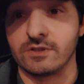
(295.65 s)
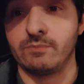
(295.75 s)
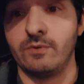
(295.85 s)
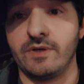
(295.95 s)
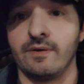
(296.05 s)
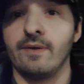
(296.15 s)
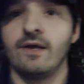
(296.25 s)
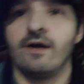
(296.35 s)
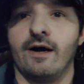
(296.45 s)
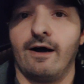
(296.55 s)
spooky.
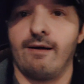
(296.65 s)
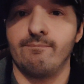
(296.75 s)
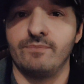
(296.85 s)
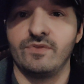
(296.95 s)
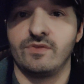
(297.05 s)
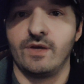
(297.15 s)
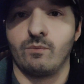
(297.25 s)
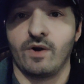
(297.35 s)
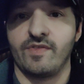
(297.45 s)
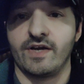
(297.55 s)

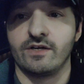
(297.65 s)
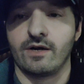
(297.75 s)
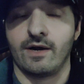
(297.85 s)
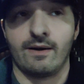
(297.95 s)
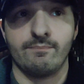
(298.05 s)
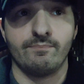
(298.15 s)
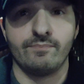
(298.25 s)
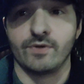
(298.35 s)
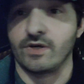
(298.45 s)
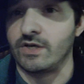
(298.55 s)
Where they're
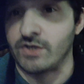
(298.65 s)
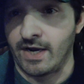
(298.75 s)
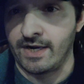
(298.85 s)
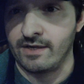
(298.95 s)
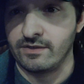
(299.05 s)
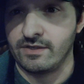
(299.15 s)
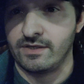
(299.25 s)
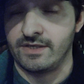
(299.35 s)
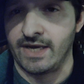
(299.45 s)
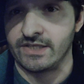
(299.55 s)
gonna try to
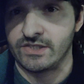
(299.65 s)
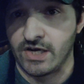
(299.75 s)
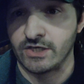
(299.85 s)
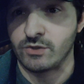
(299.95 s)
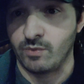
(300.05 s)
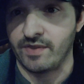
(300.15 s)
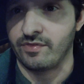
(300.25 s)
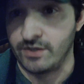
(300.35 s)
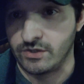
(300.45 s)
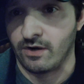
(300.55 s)
get in touch
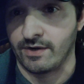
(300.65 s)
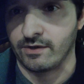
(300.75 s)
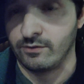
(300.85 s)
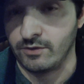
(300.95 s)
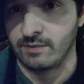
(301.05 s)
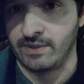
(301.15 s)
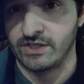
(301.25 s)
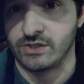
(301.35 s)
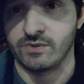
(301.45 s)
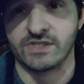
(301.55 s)
with the daughter who
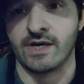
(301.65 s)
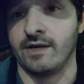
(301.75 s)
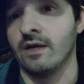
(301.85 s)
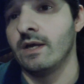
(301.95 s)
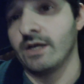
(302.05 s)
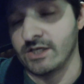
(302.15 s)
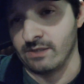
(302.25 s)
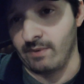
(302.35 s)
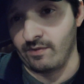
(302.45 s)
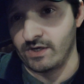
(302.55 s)
committed suicide because
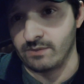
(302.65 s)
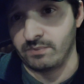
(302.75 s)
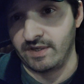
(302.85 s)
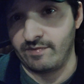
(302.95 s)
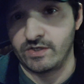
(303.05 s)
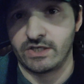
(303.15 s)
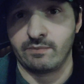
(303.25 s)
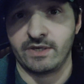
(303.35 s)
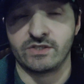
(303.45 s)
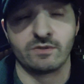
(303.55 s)
the mother doesn't believe that she
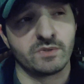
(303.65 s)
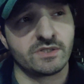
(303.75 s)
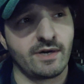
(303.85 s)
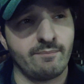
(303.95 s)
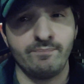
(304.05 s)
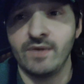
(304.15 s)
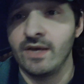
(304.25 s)
committed suicide.